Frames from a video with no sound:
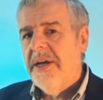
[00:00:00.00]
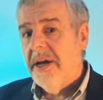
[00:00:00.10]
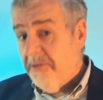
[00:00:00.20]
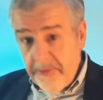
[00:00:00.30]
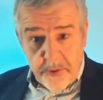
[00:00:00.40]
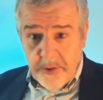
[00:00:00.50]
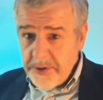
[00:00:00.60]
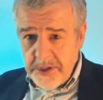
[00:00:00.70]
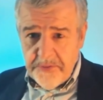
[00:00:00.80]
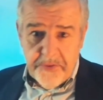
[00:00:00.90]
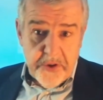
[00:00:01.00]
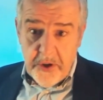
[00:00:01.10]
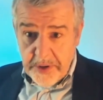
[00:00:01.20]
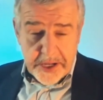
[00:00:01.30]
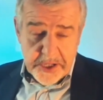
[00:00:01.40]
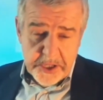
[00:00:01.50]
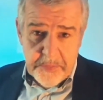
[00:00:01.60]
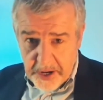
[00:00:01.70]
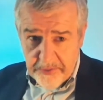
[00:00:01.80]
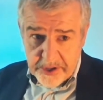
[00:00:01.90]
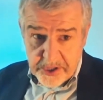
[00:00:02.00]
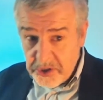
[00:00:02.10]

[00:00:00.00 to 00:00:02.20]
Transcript: and the fullness of human experience,